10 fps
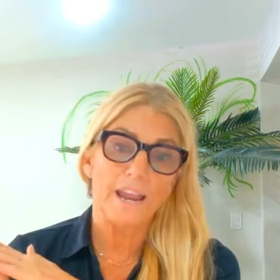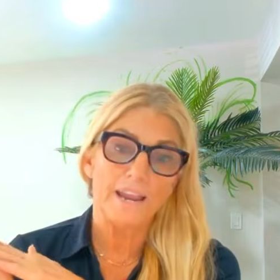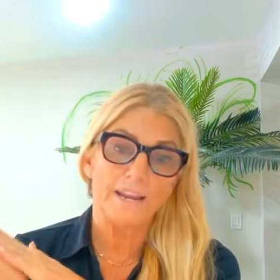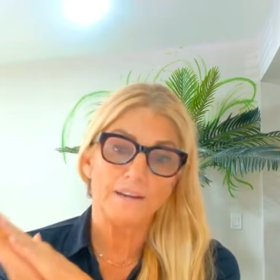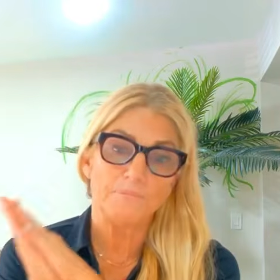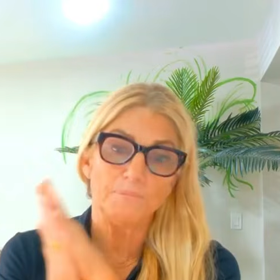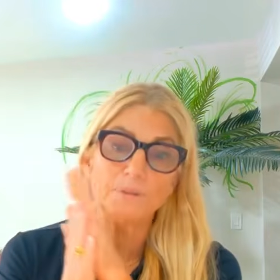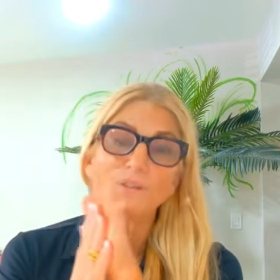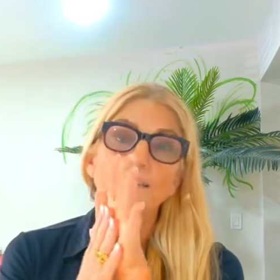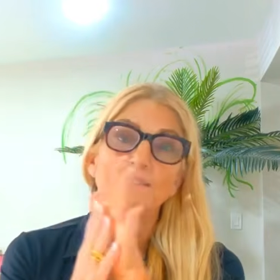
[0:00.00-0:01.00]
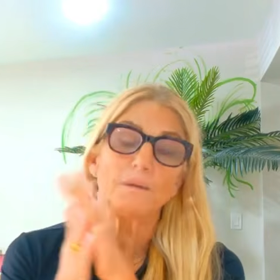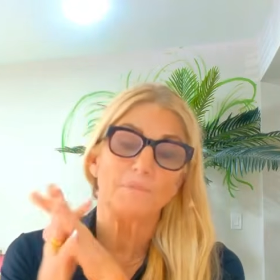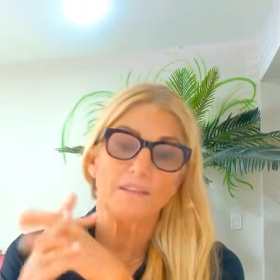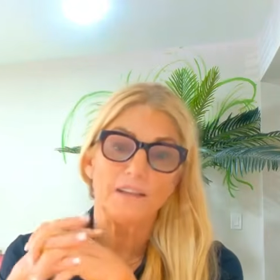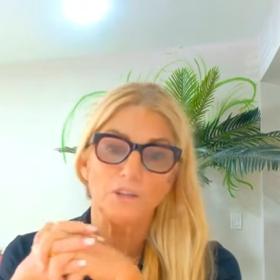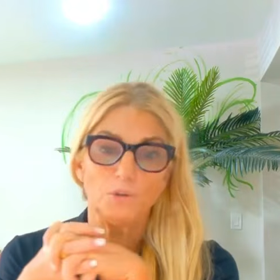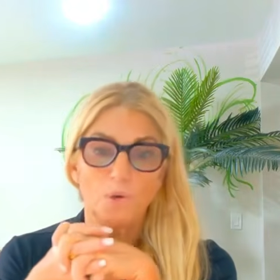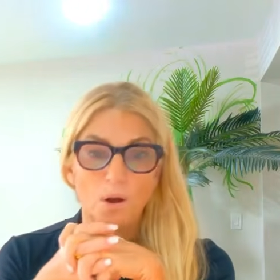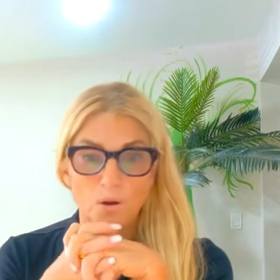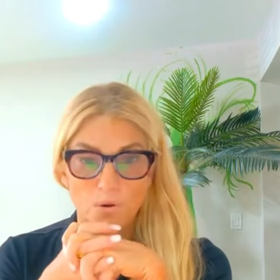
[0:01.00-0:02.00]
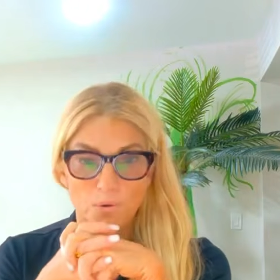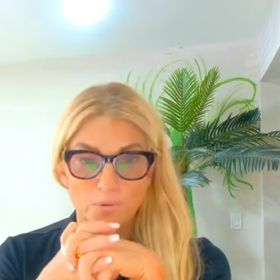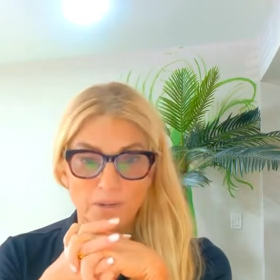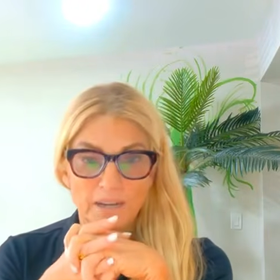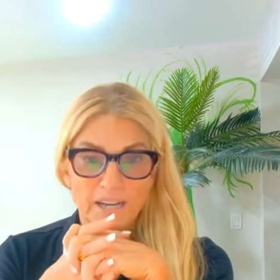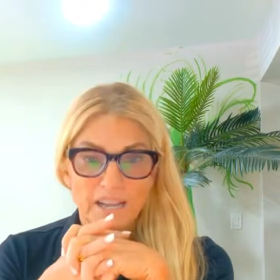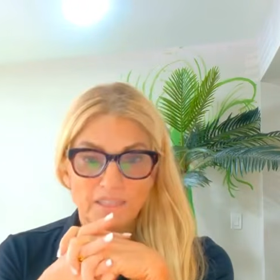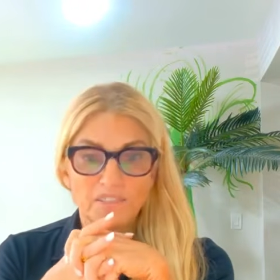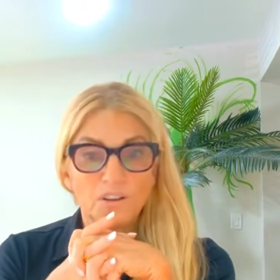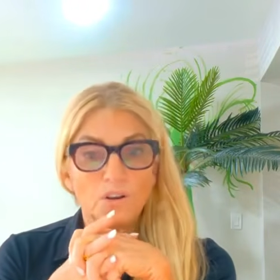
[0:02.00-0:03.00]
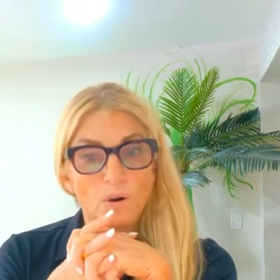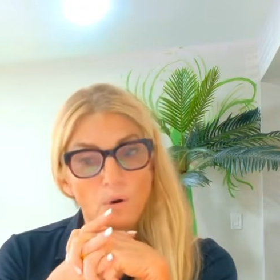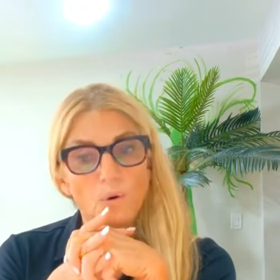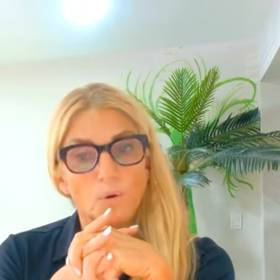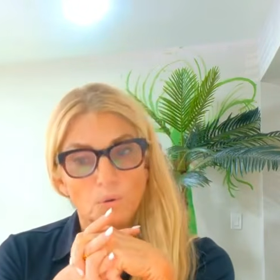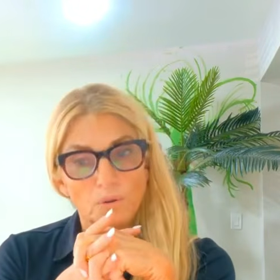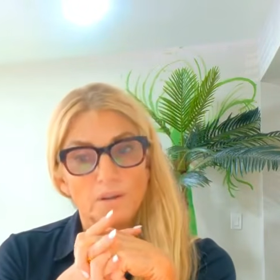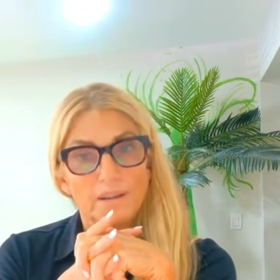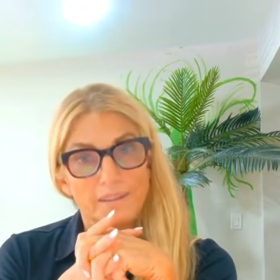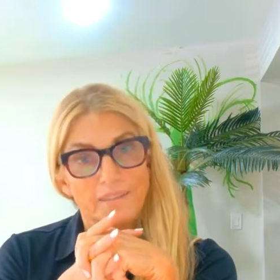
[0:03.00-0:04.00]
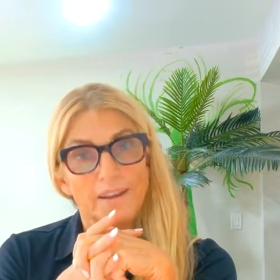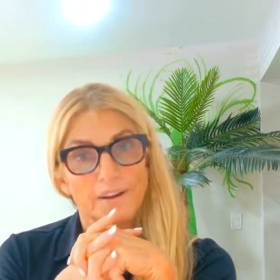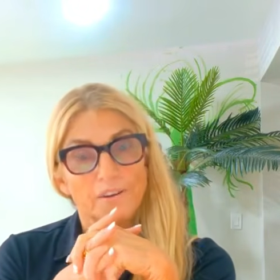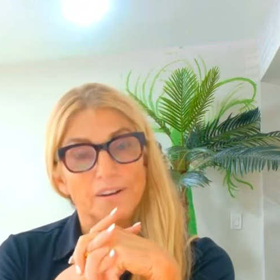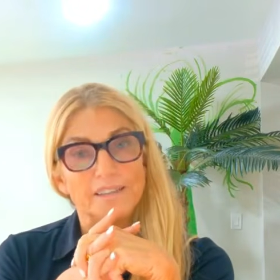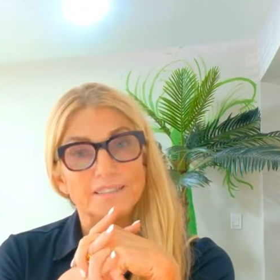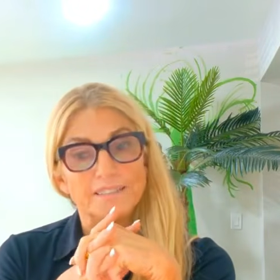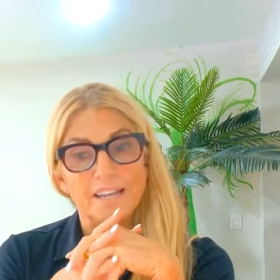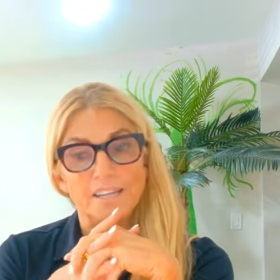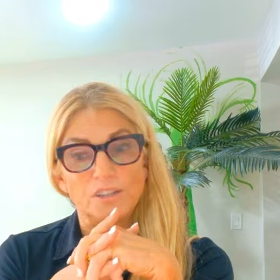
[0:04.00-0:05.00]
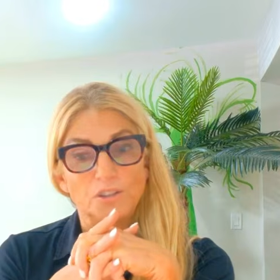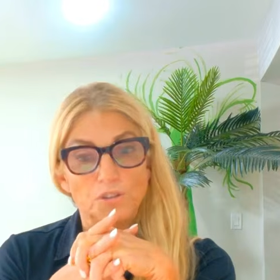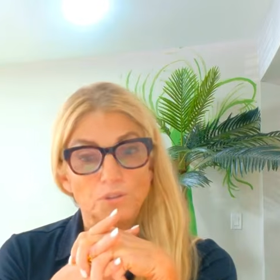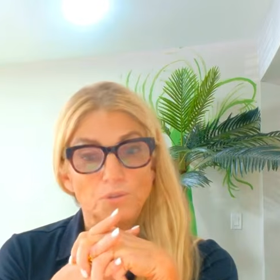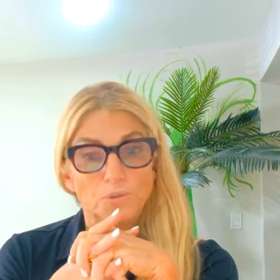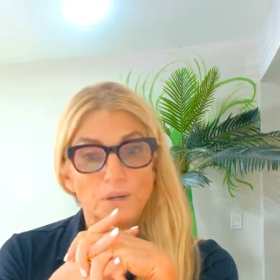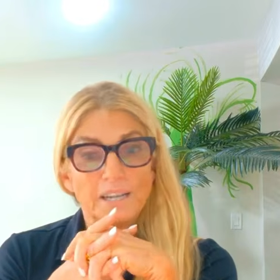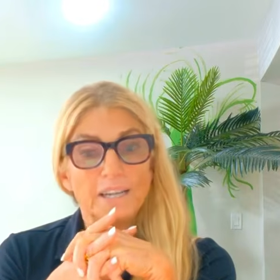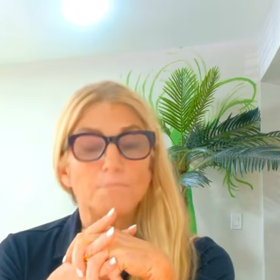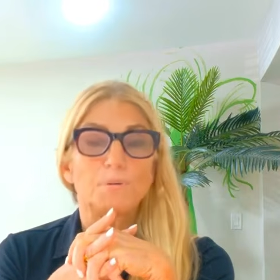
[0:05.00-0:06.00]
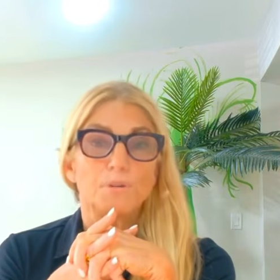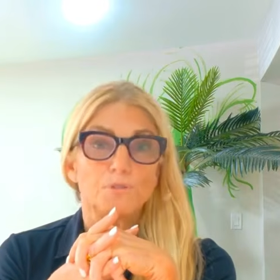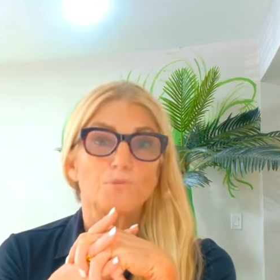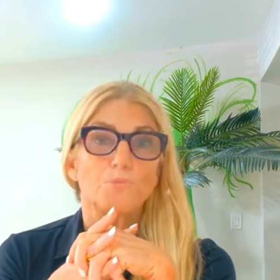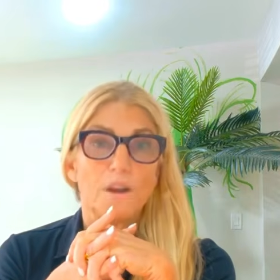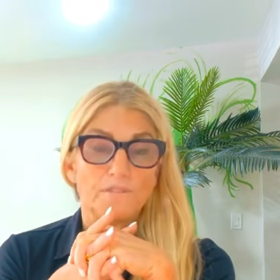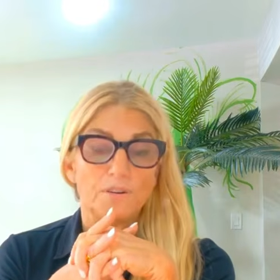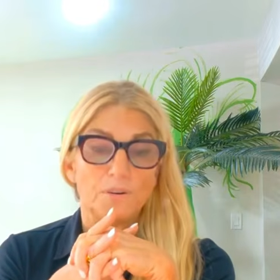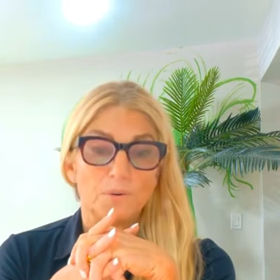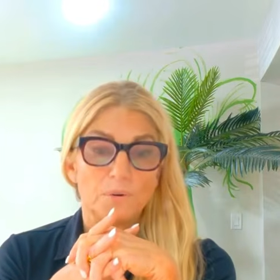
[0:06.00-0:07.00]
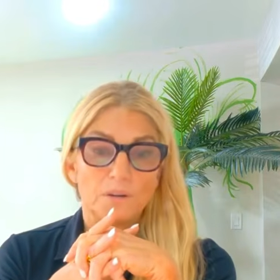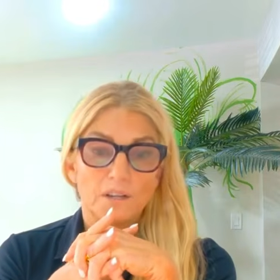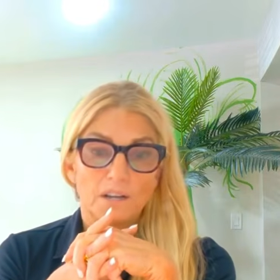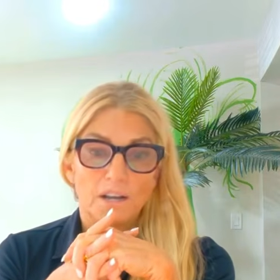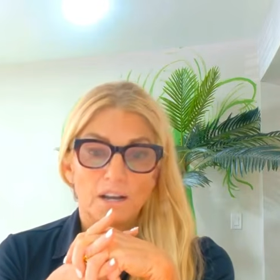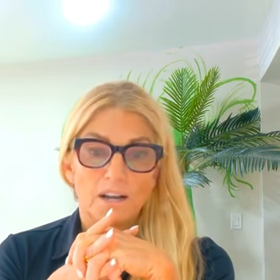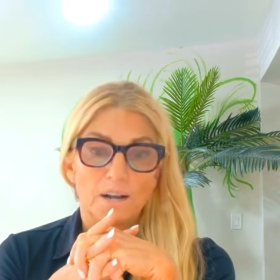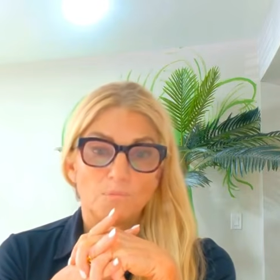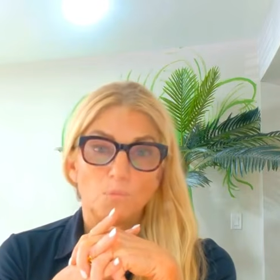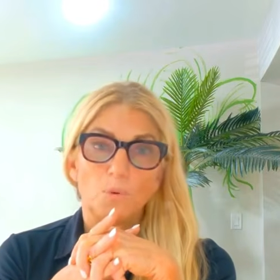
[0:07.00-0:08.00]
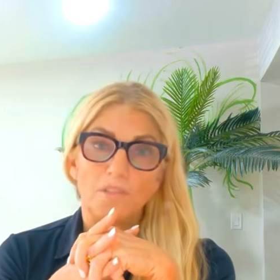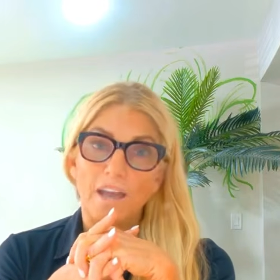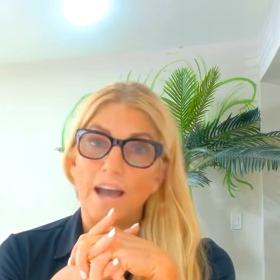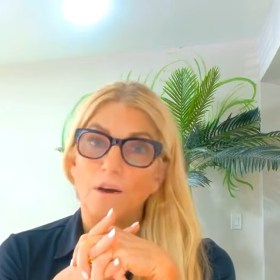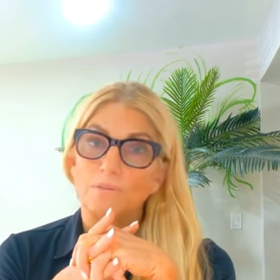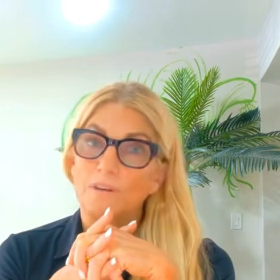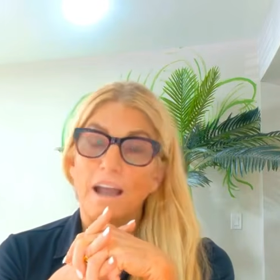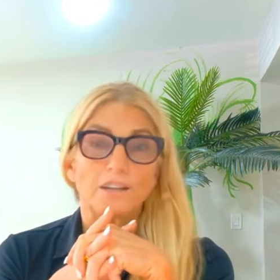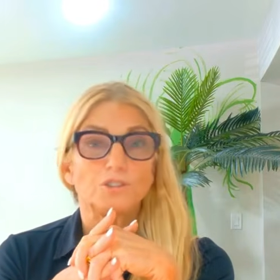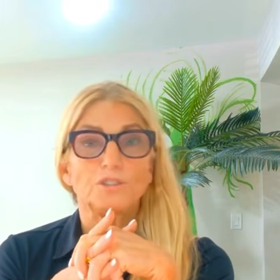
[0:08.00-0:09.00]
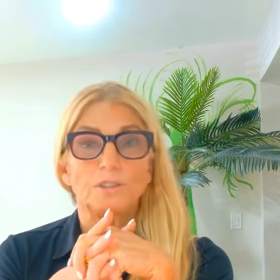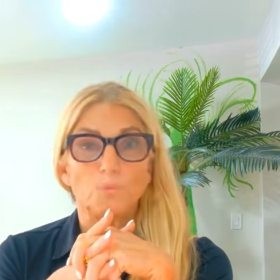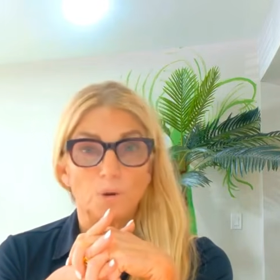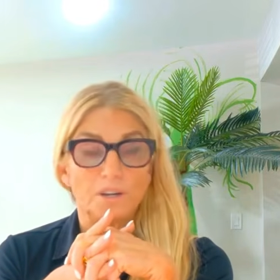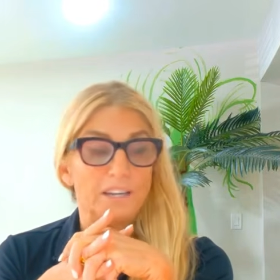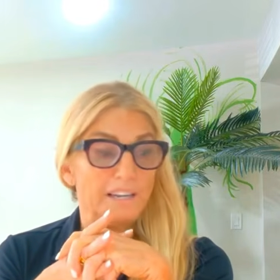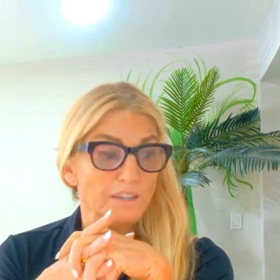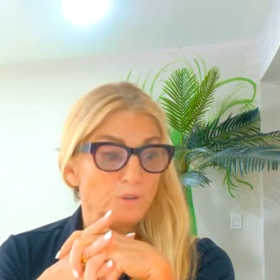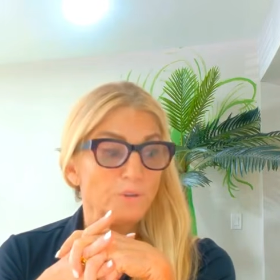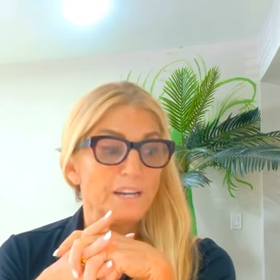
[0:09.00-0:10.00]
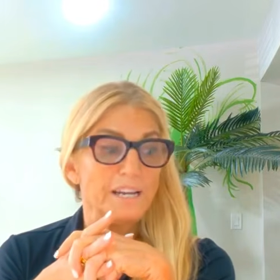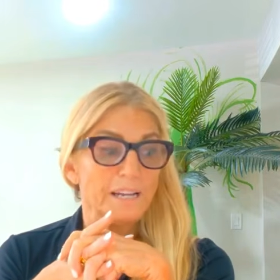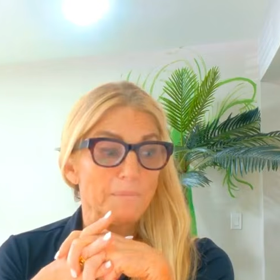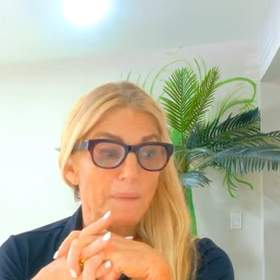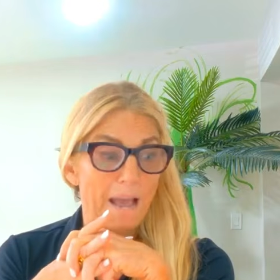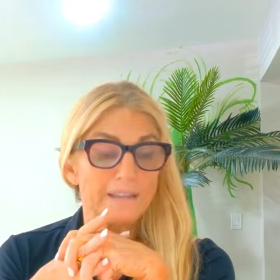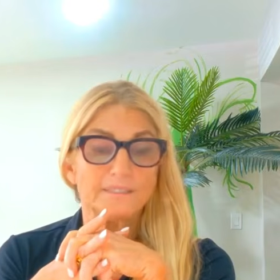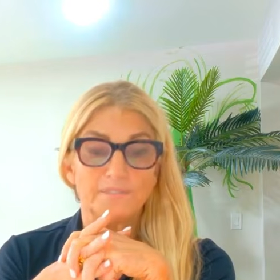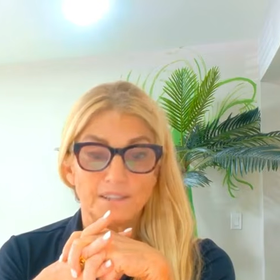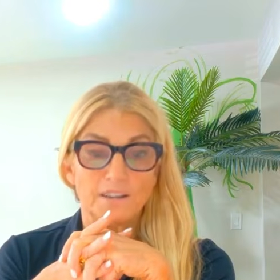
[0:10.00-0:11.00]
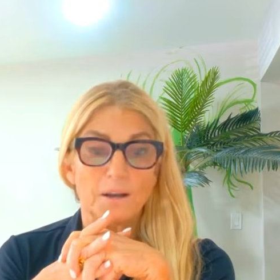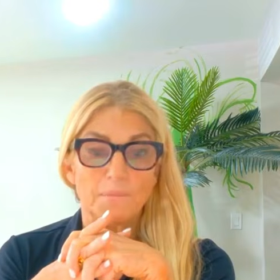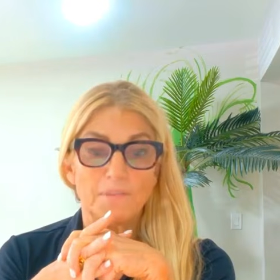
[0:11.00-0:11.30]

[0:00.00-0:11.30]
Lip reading: and building something that you own, the goal there is that you can produce revenue without actually working and creating passive income.